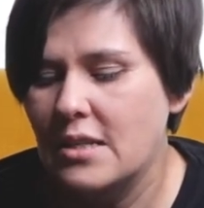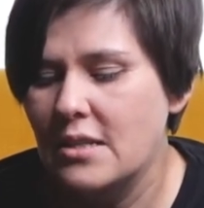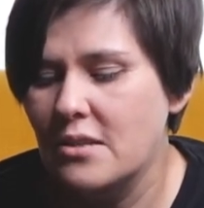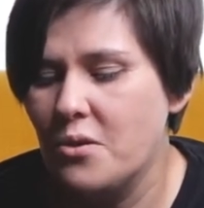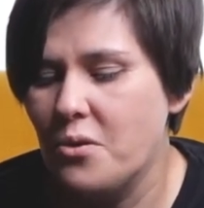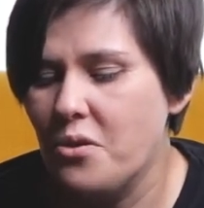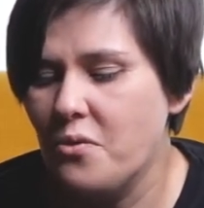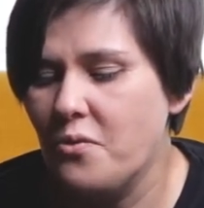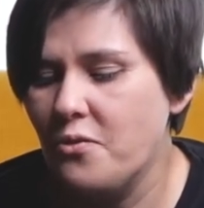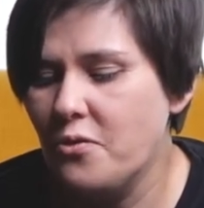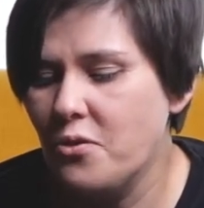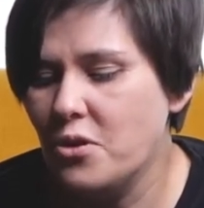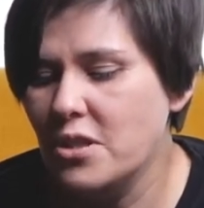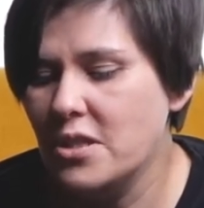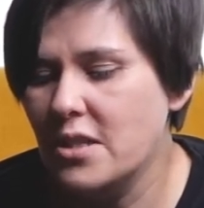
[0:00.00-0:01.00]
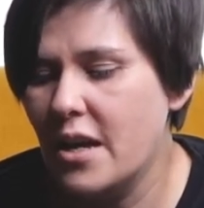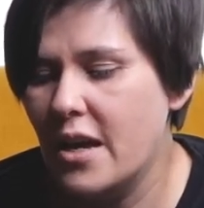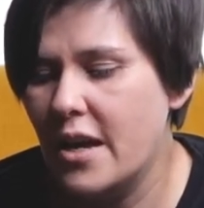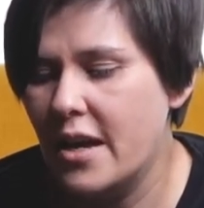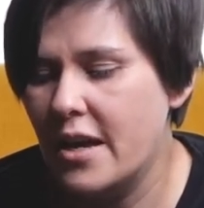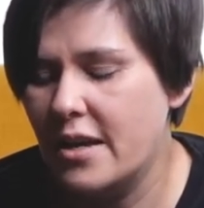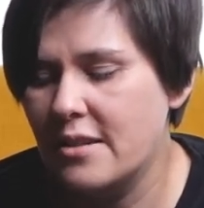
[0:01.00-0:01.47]
so the first
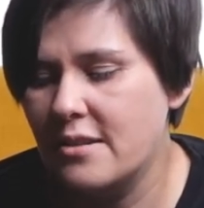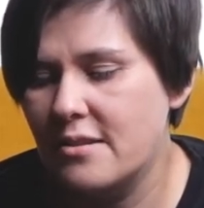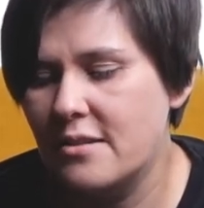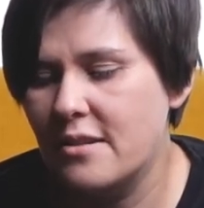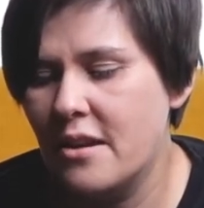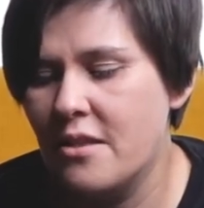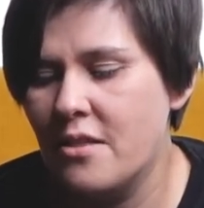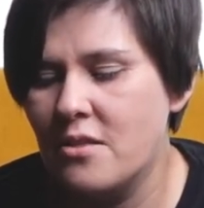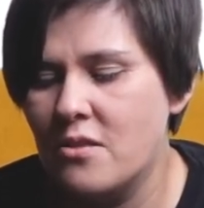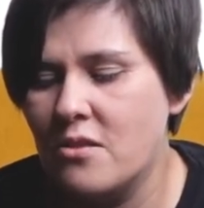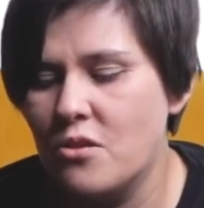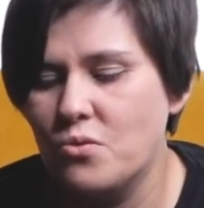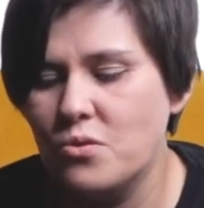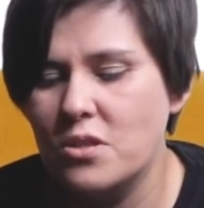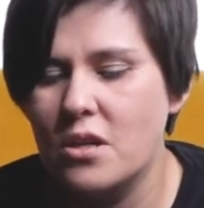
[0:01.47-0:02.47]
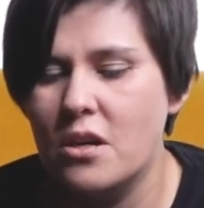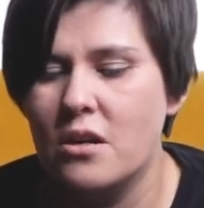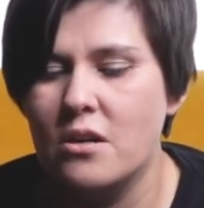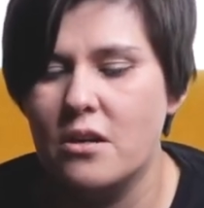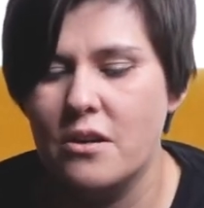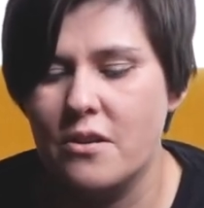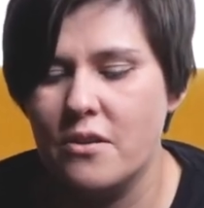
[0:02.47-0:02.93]
hats and those
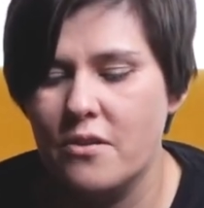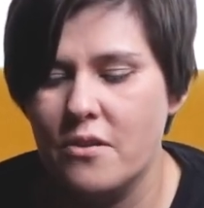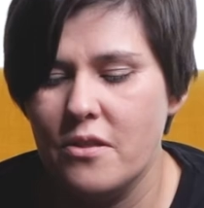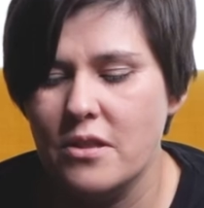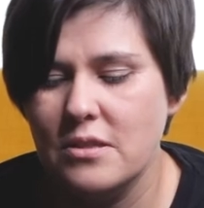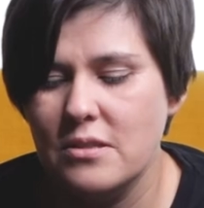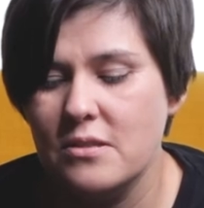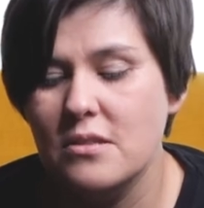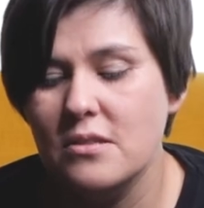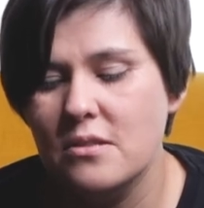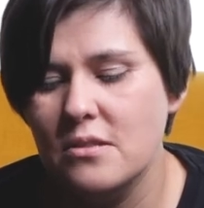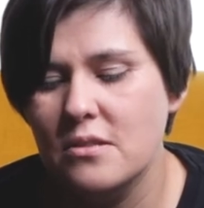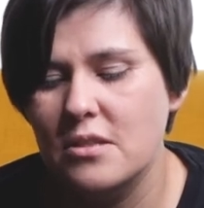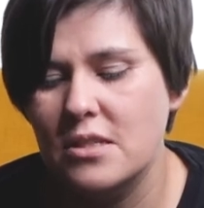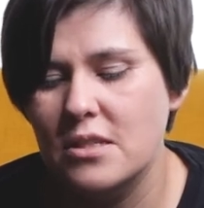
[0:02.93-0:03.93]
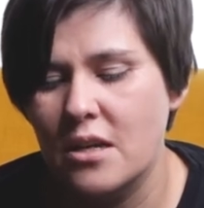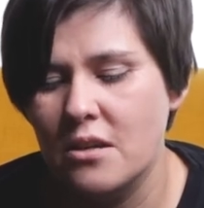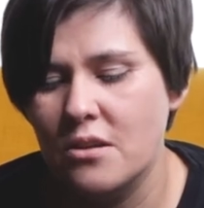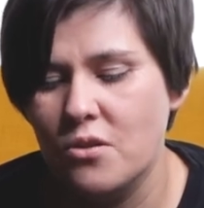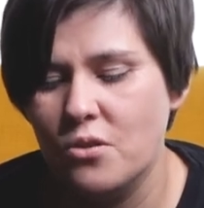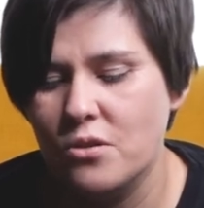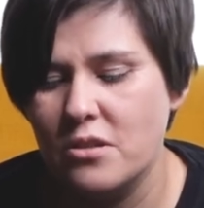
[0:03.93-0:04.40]
are, th this is the
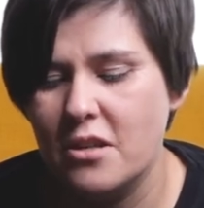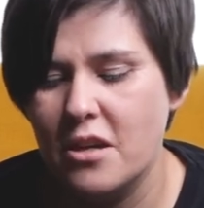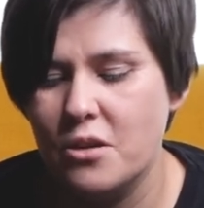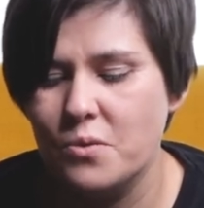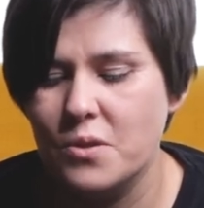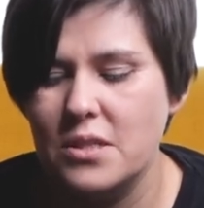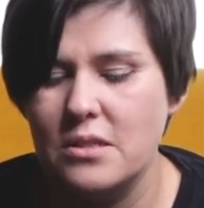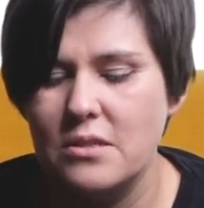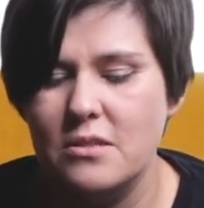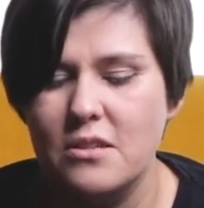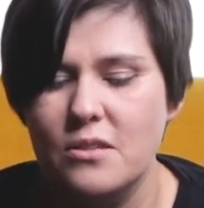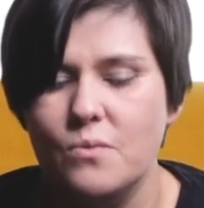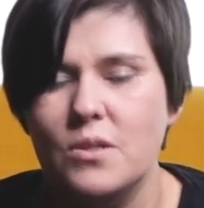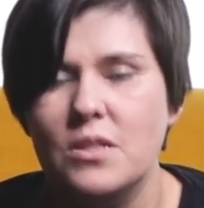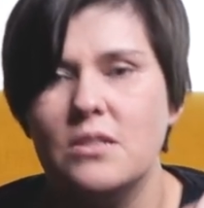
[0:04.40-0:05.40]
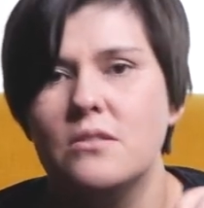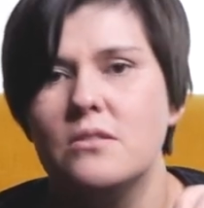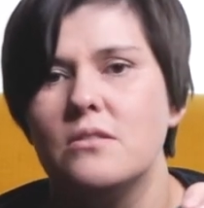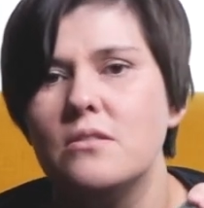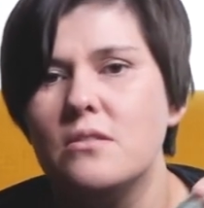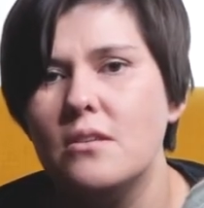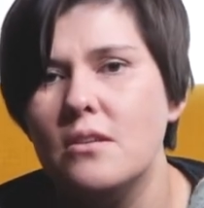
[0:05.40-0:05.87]
design I'll start with this one. It's
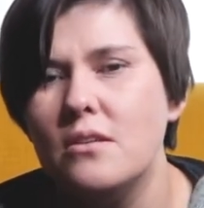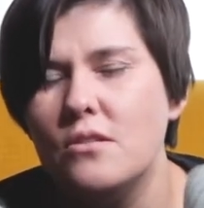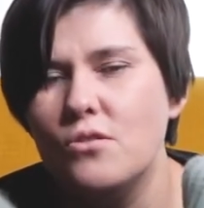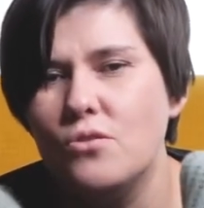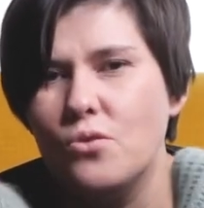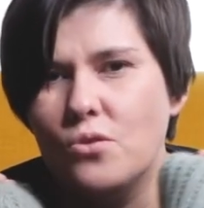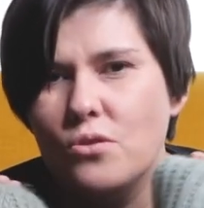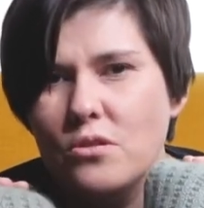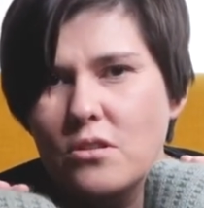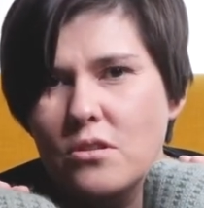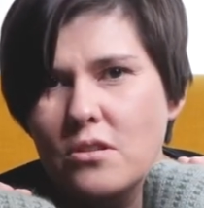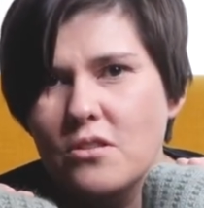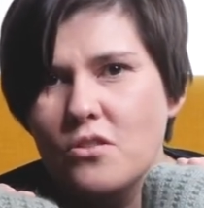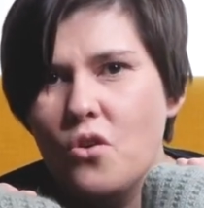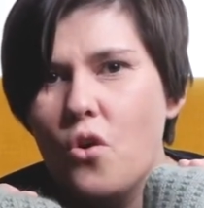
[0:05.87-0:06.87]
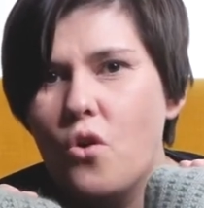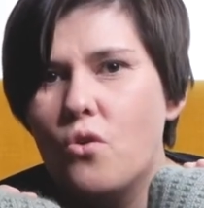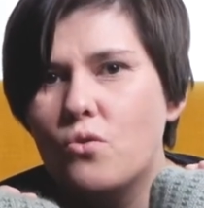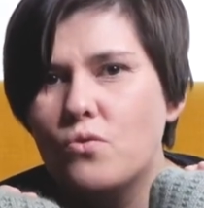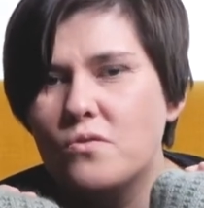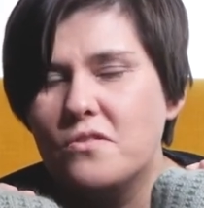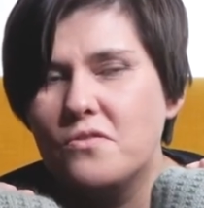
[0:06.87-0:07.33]
a
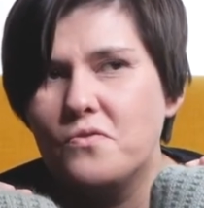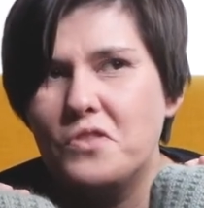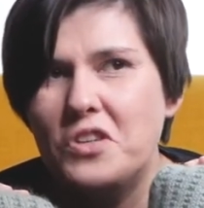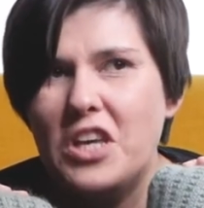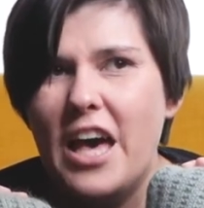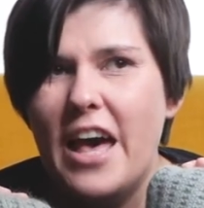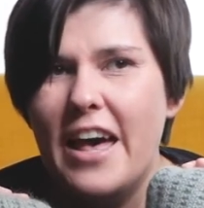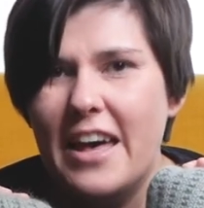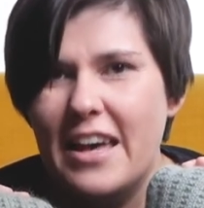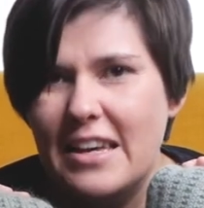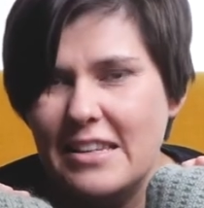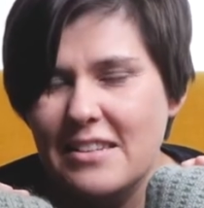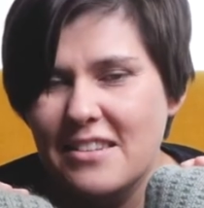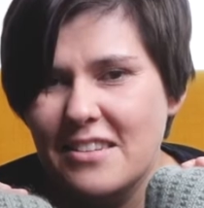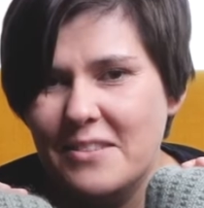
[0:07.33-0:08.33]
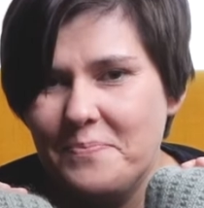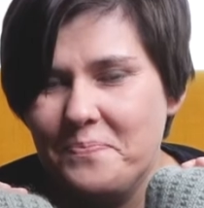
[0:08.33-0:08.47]
T1303 hat.